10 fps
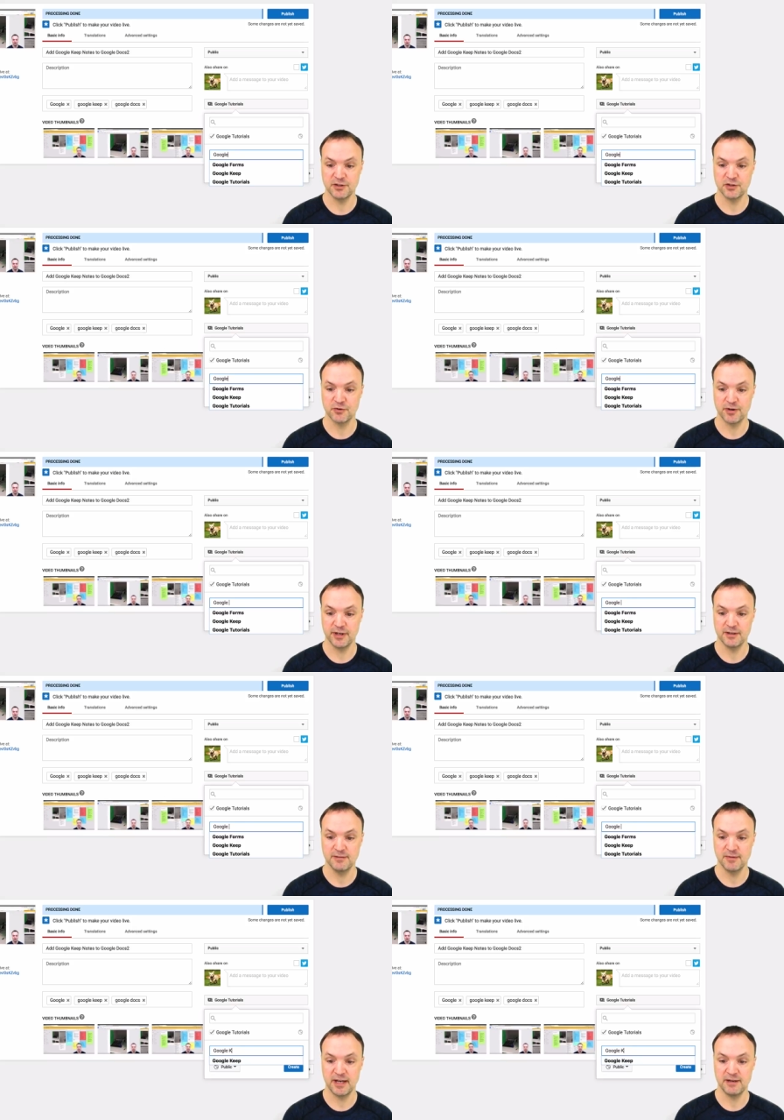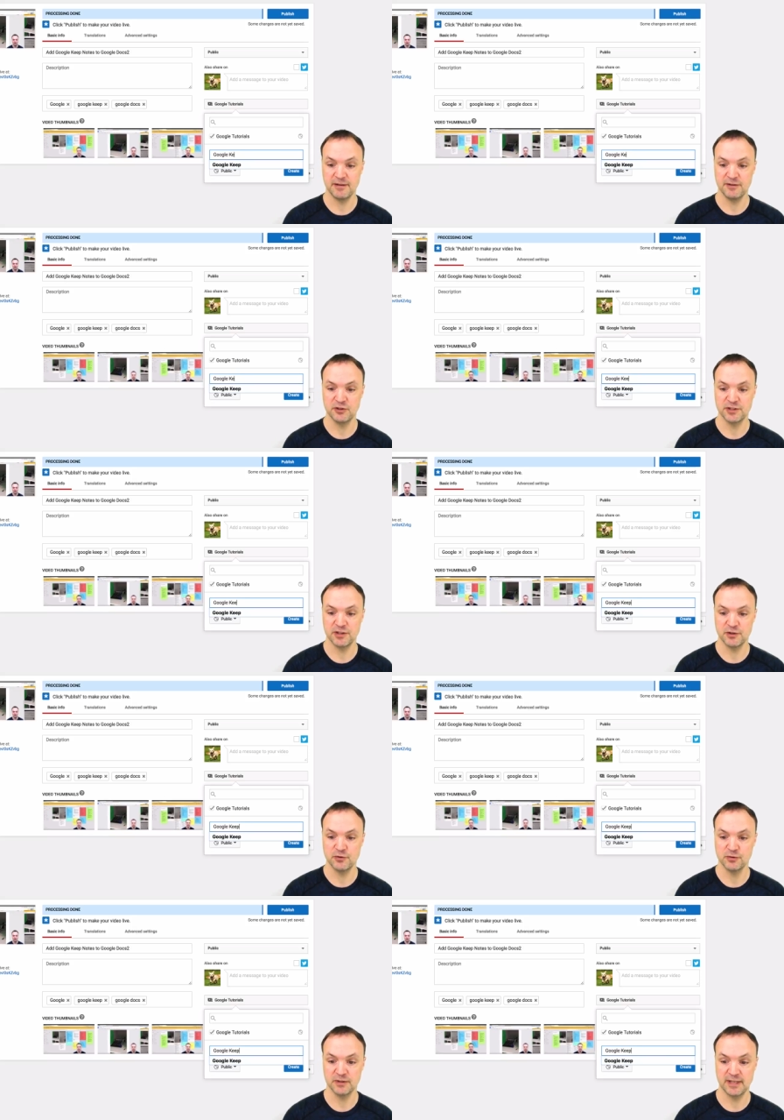tutorial and just on
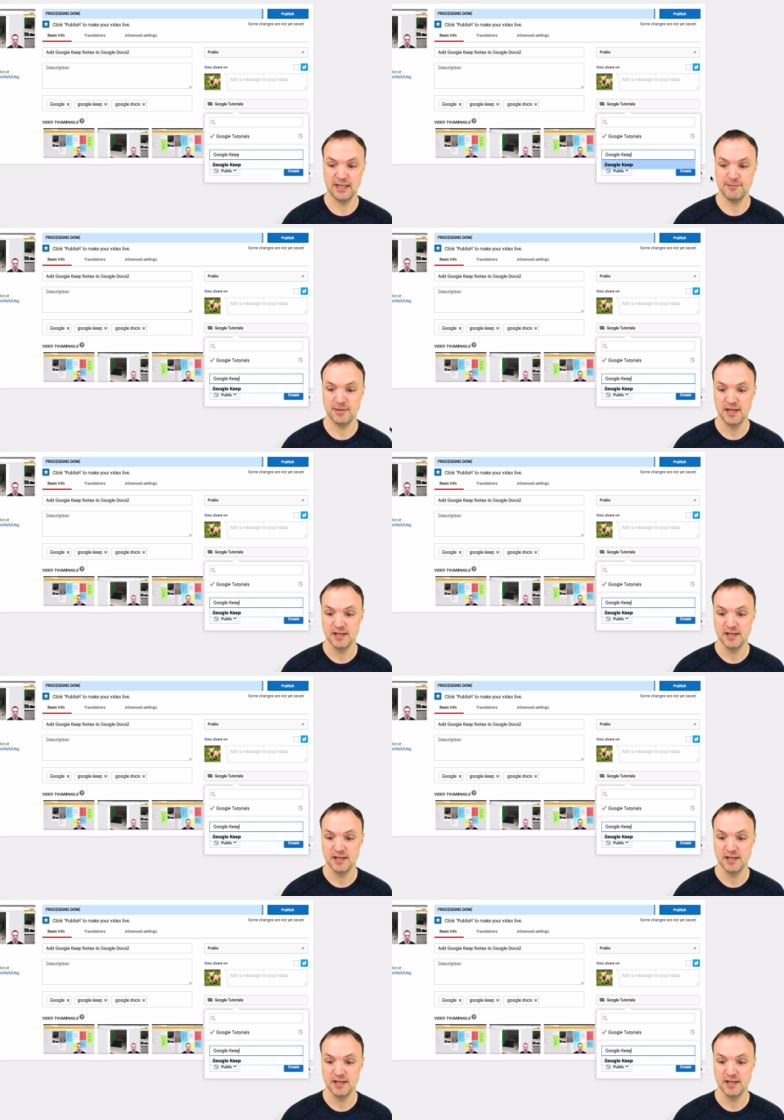Google Keep.